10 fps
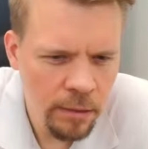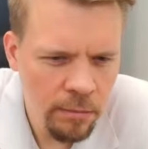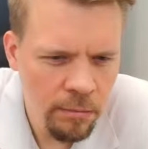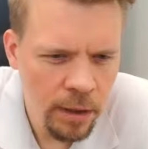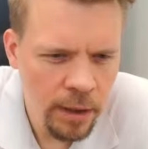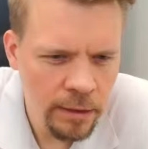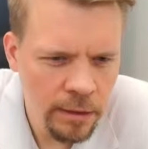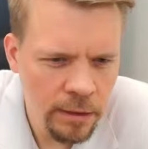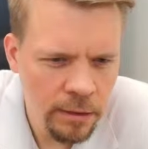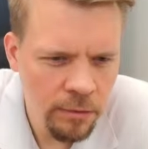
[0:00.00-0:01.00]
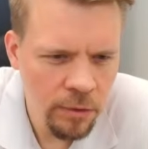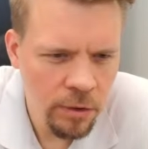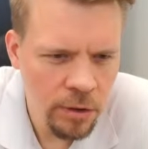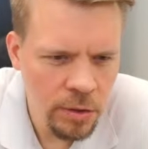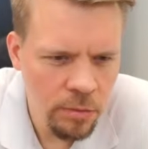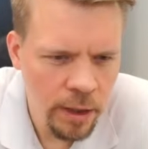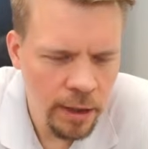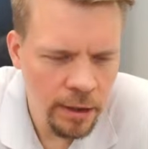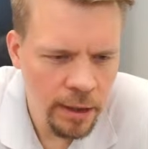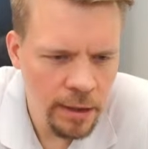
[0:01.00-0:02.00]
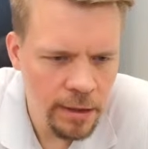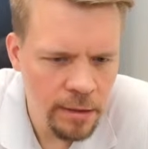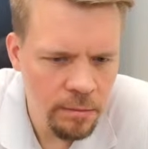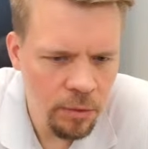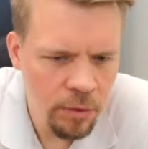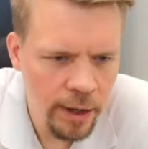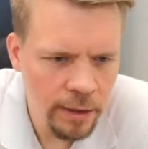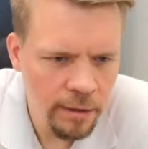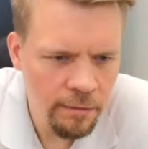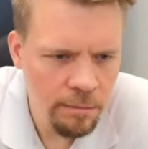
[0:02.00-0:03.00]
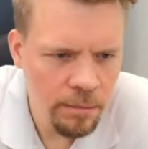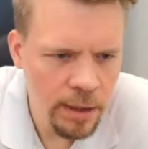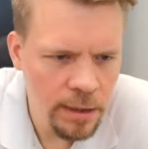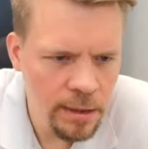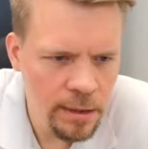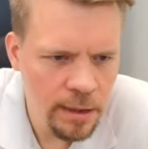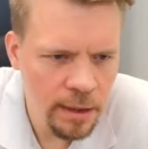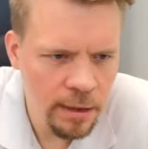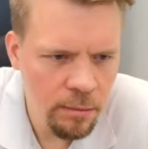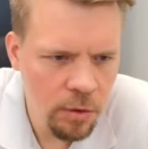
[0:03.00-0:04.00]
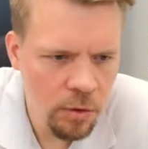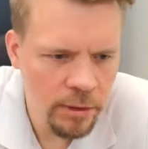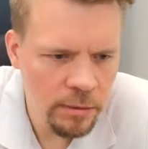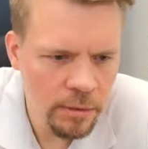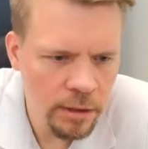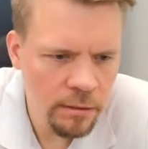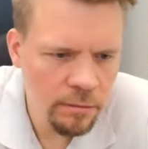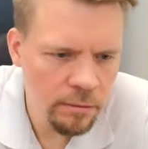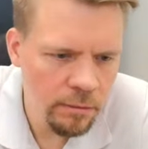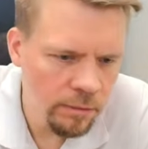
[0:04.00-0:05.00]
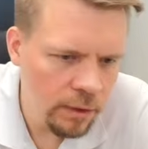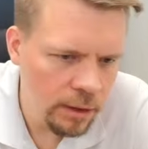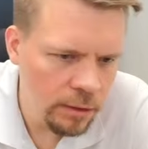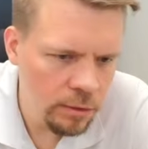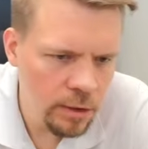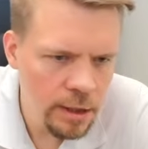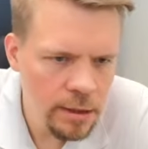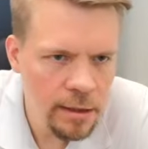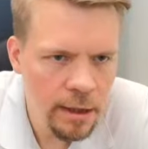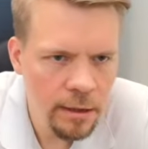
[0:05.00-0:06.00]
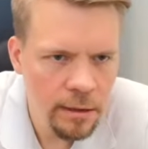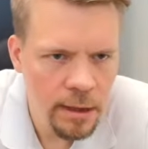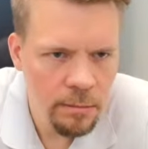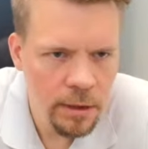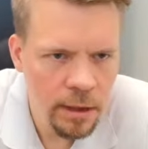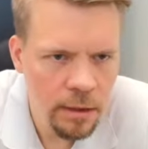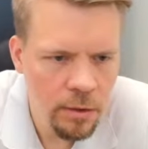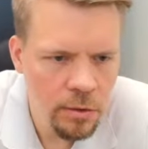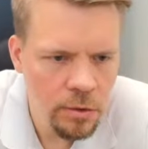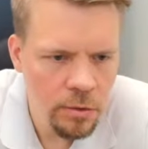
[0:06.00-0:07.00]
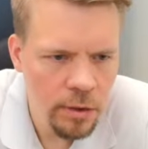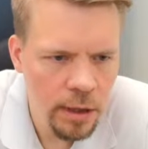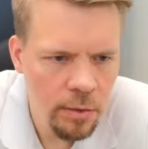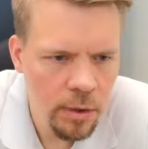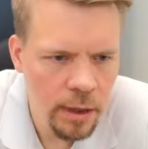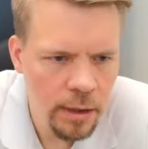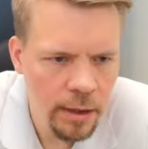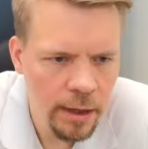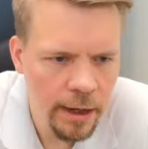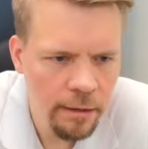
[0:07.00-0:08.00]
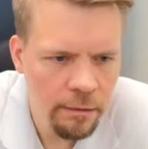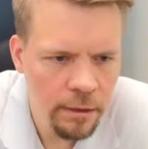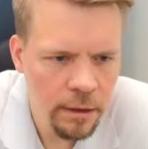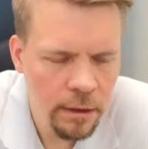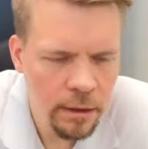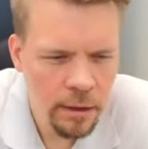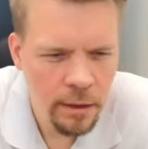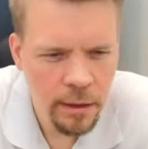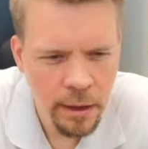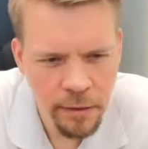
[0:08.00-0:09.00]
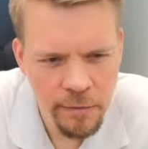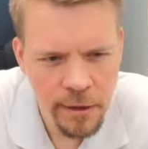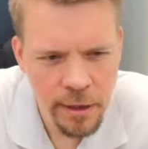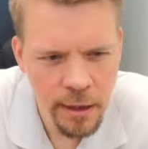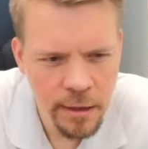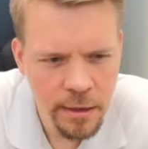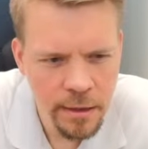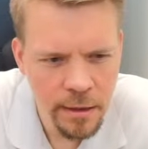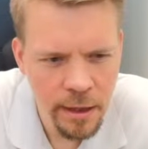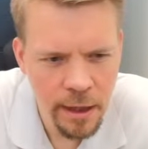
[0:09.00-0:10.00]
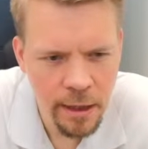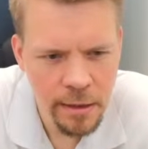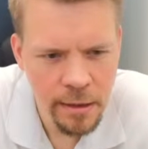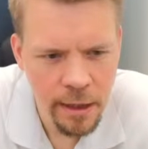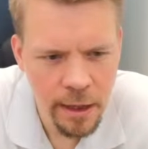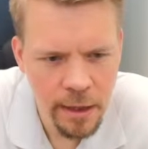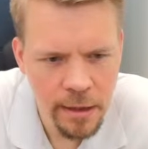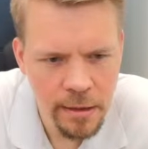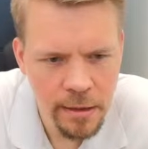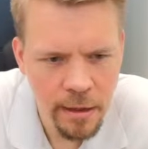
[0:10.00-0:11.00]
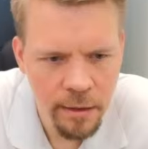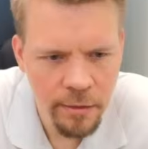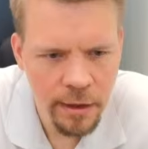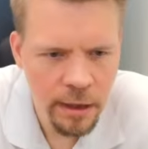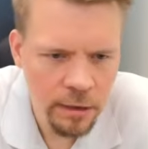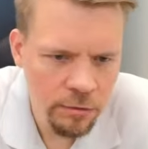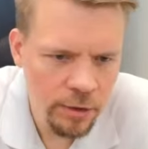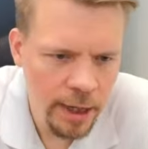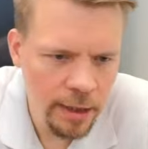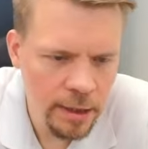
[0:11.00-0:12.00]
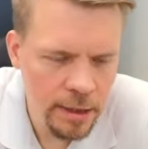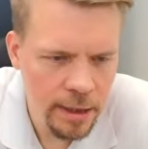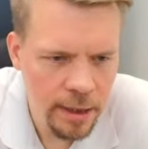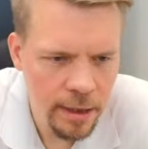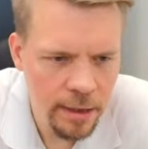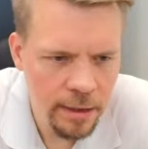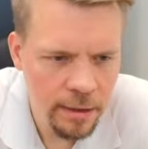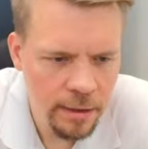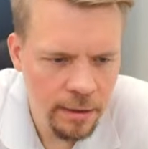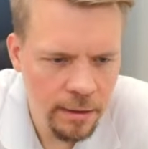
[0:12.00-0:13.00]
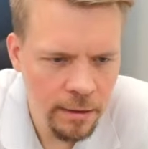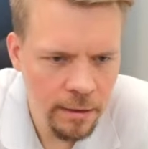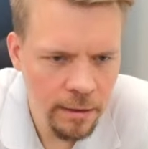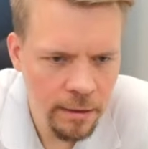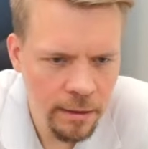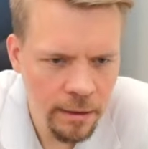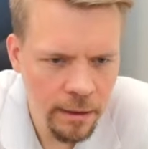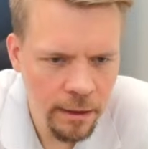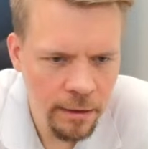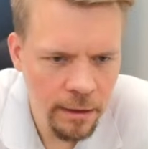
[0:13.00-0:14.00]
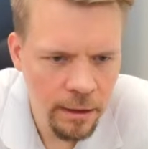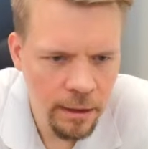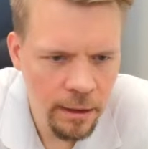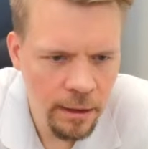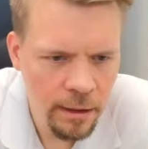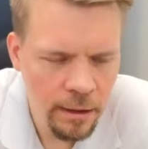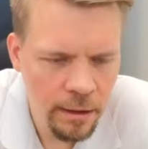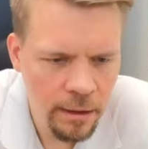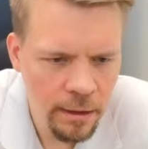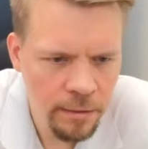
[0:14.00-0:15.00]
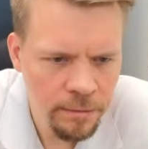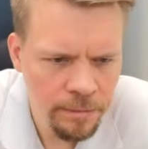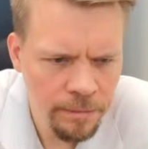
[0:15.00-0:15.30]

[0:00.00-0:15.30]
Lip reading: But of course white has more active pieces at the moment. But if I do this and something goes to d1, I have knight f6, takes, everything trades, and I think I'm